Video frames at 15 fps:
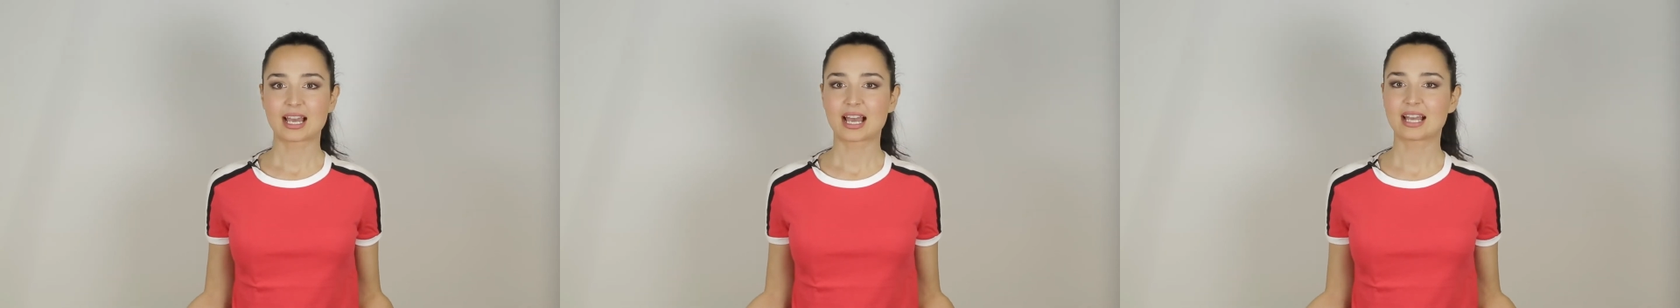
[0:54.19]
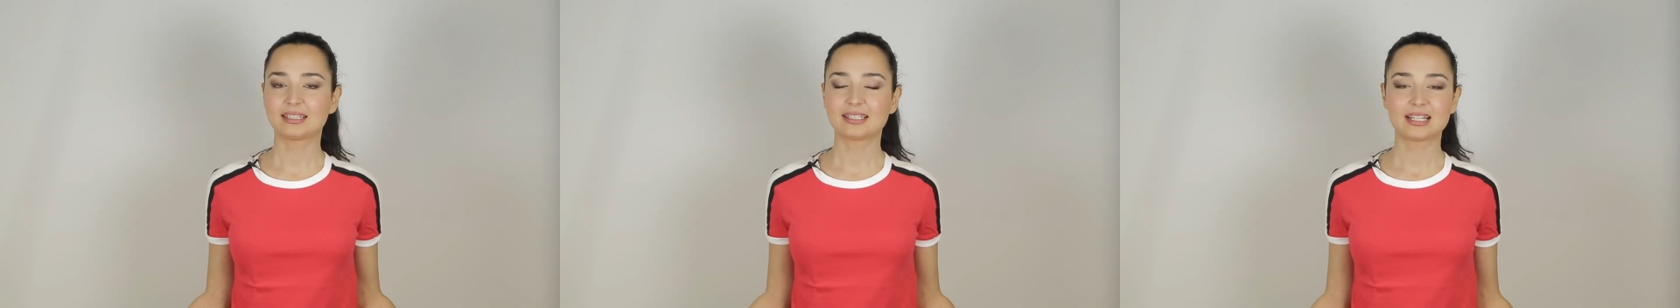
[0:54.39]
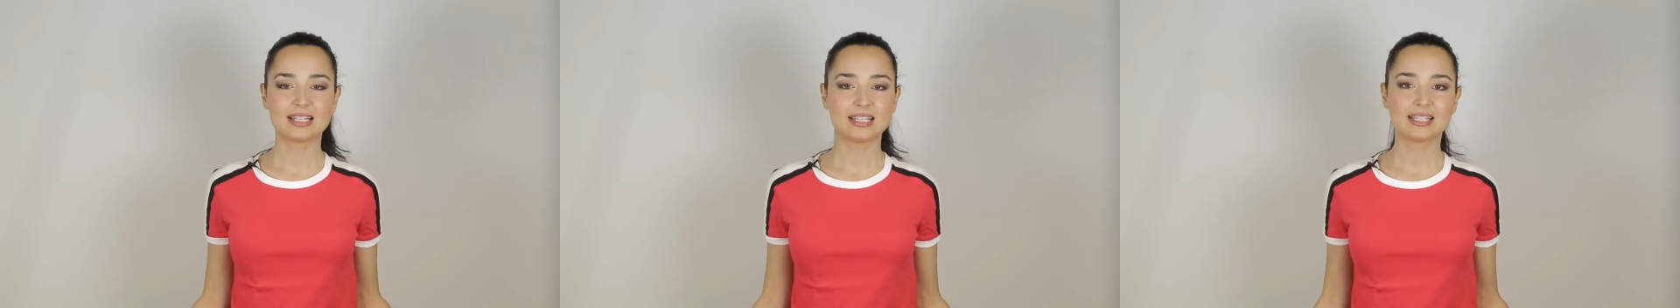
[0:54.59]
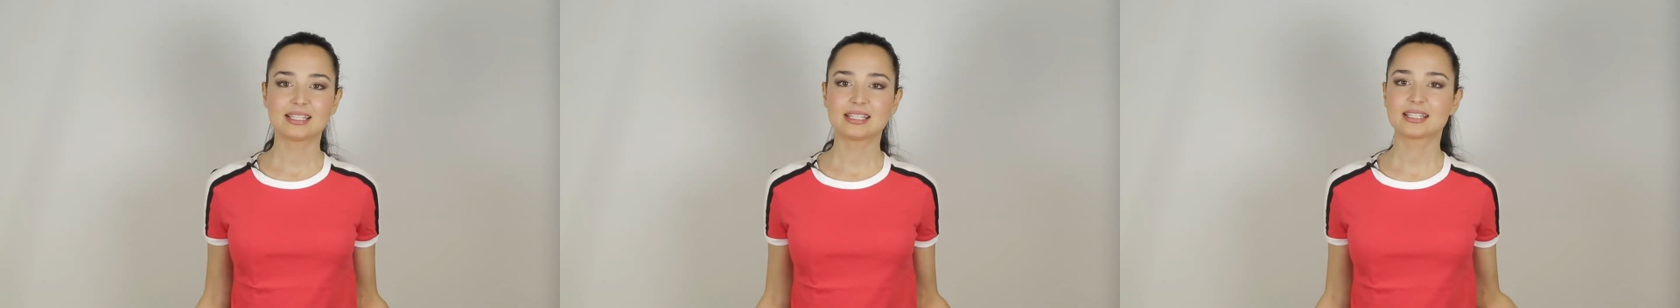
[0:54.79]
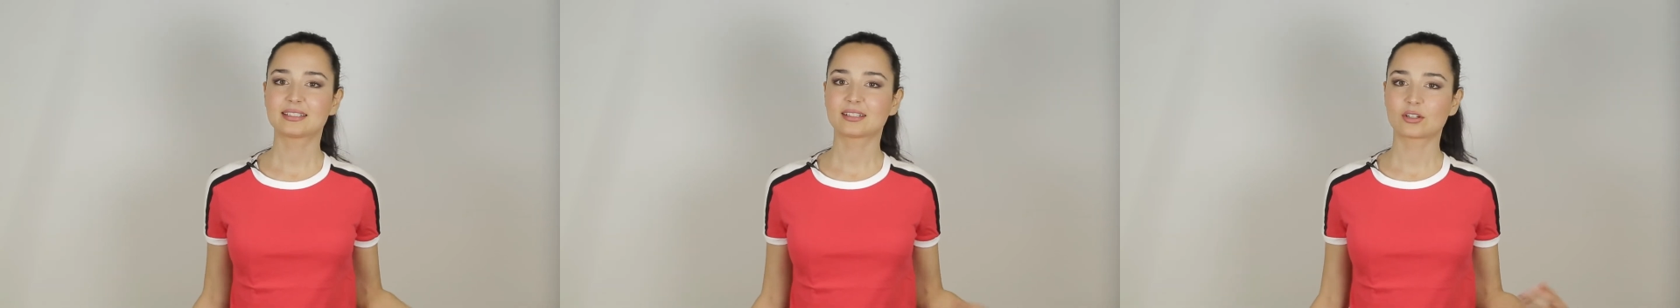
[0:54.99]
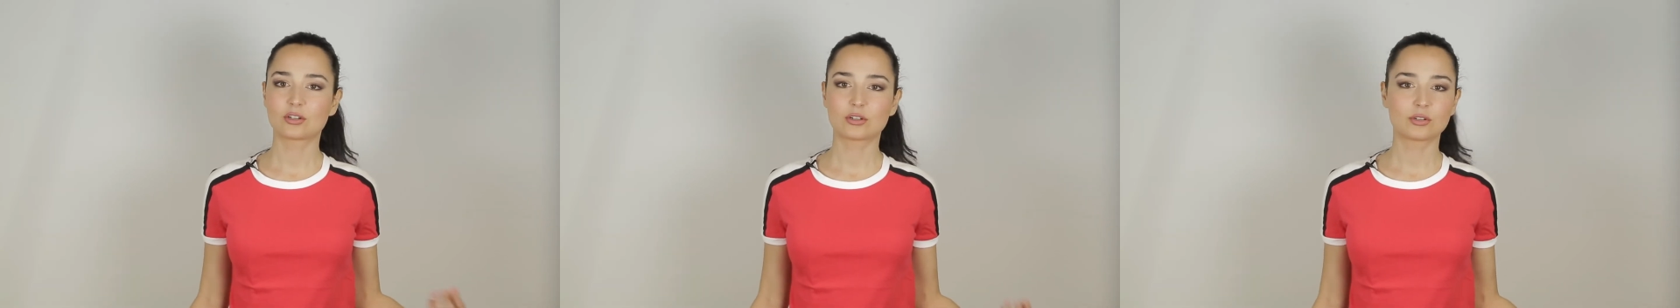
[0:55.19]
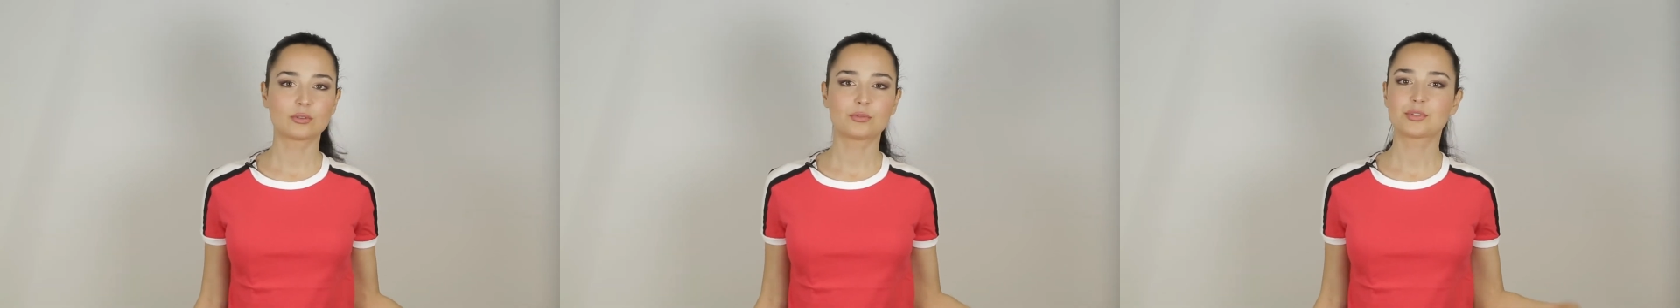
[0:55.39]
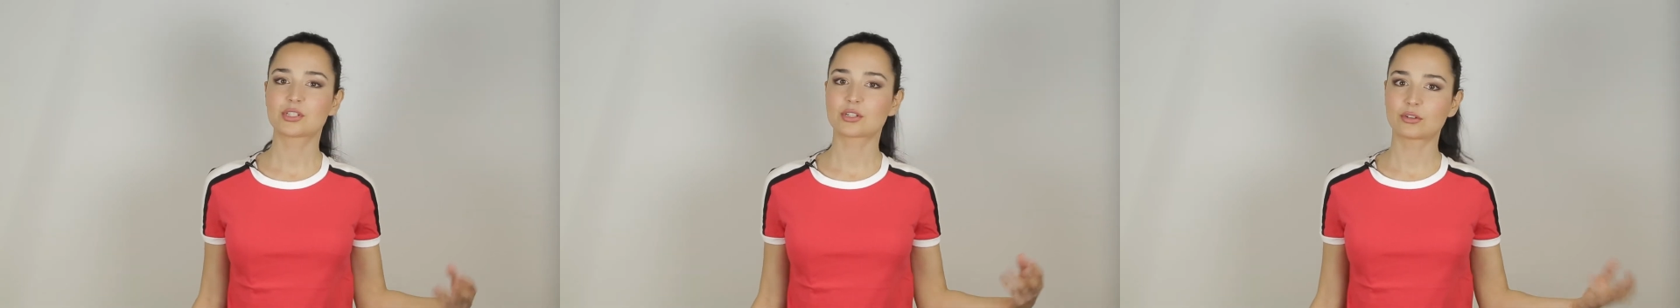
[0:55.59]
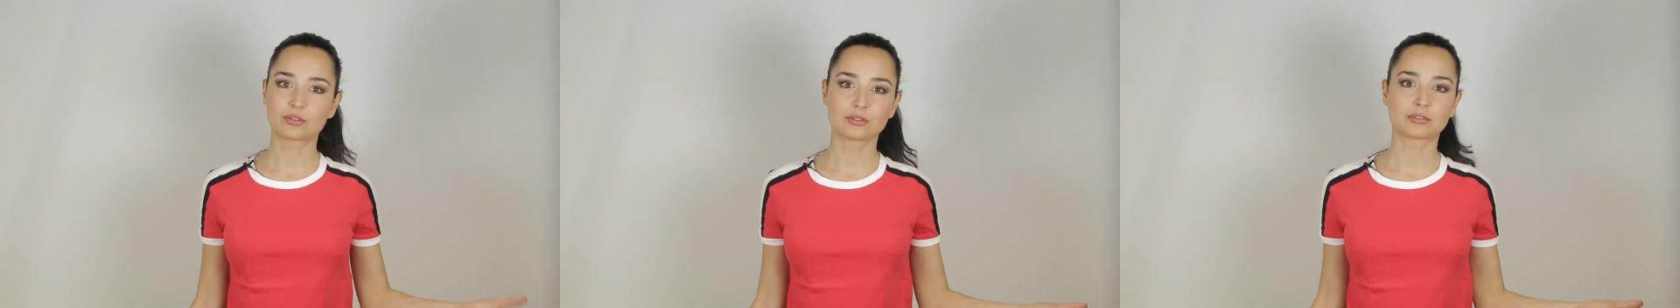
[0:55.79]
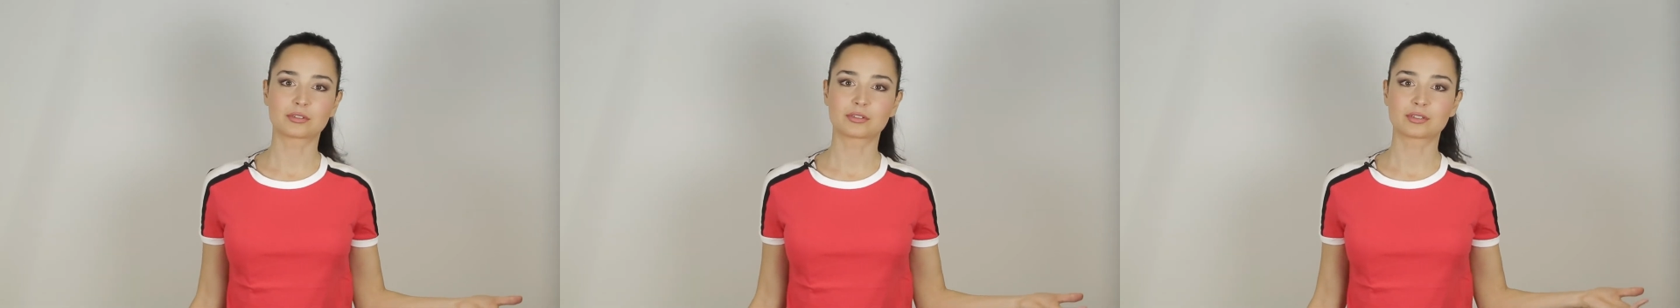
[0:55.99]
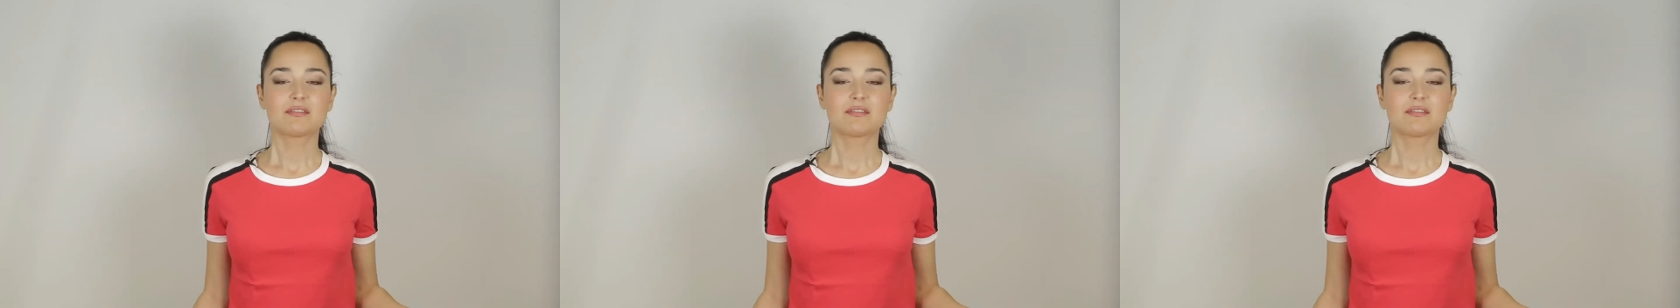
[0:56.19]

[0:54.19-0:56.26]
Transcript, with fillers: and the list goes on.